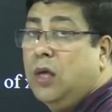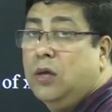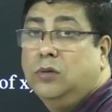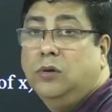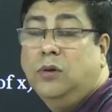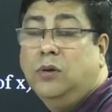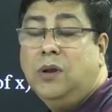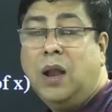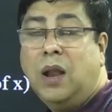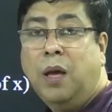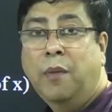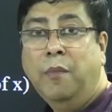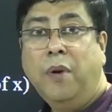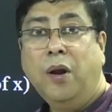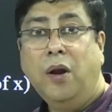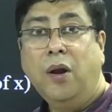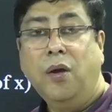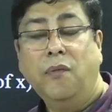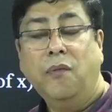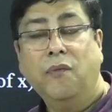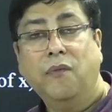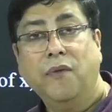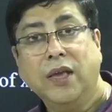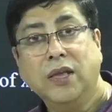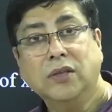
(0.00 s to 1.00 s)
So number
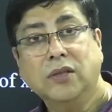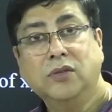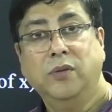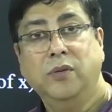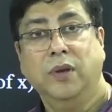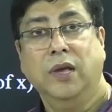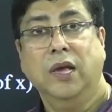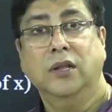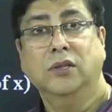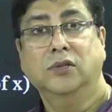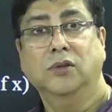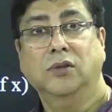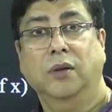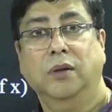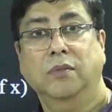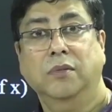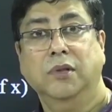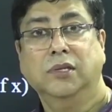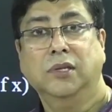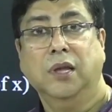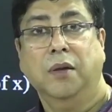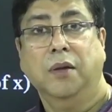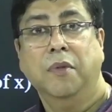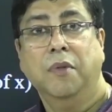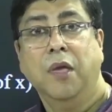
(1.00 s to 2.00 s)
of ways we can solve
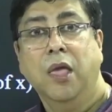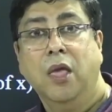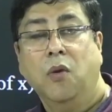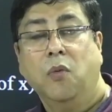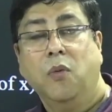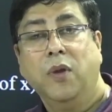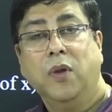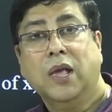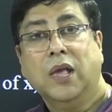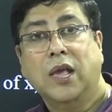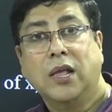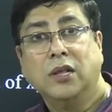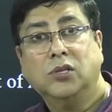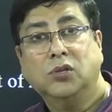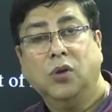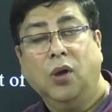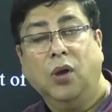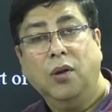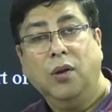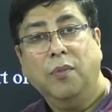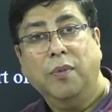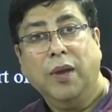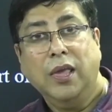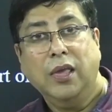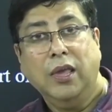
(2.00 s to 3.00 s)
this sum. We can
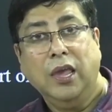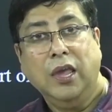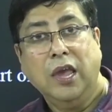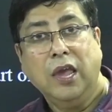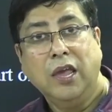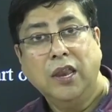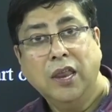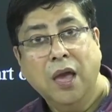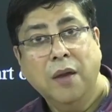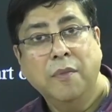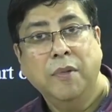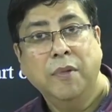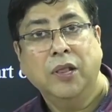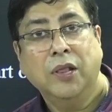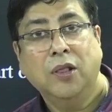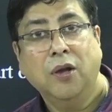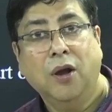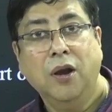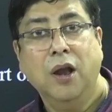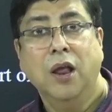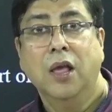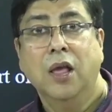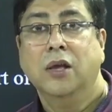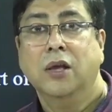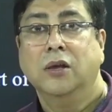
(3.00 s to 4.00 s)
solve by area
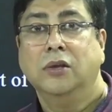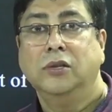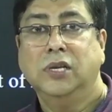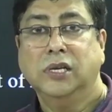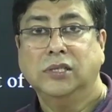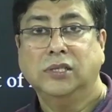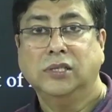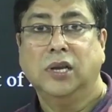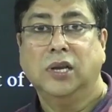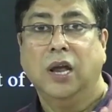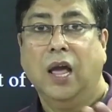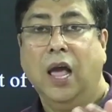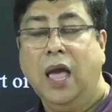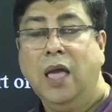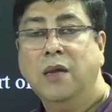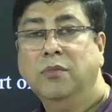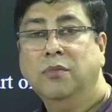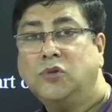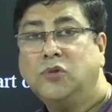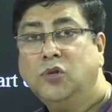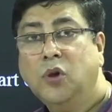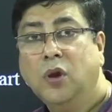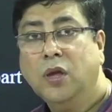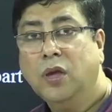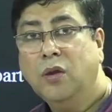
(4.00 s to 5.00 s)
method. Just I am
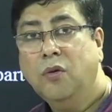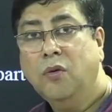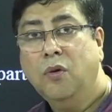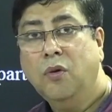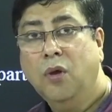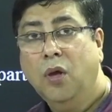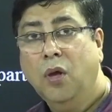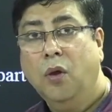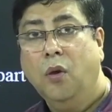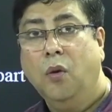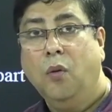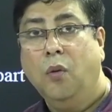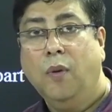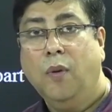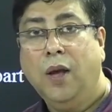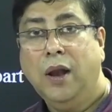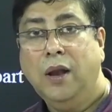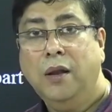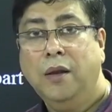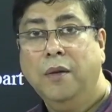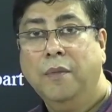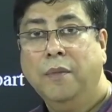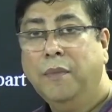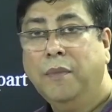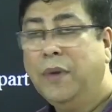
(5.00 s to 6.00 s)
showing you
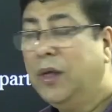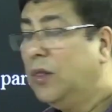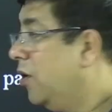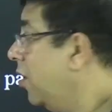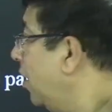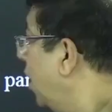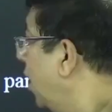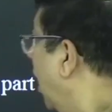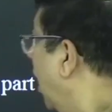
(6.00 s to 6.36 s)
one method